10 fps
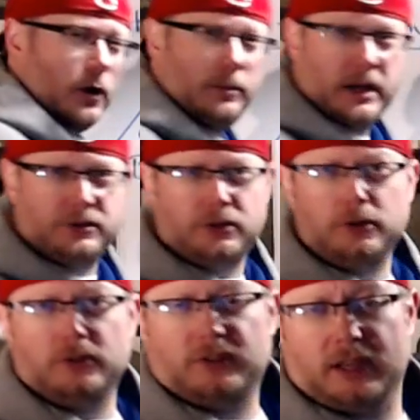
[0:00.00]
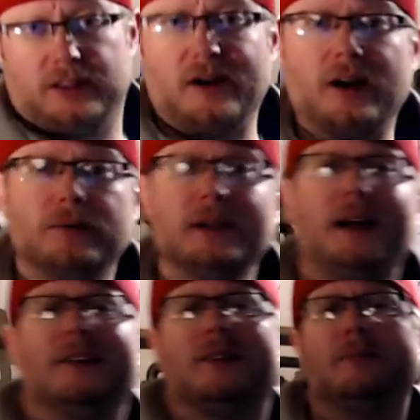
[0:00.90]
my students out there, I
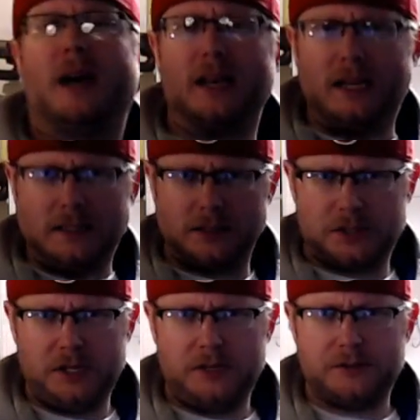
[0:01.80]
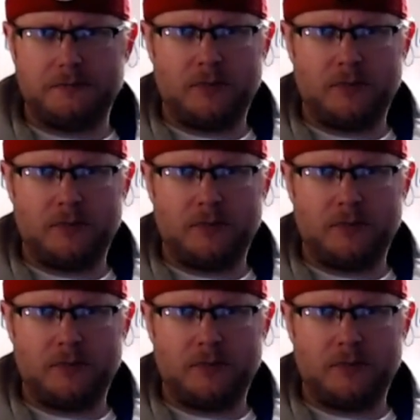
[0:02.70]
realize I'm not an English teacher,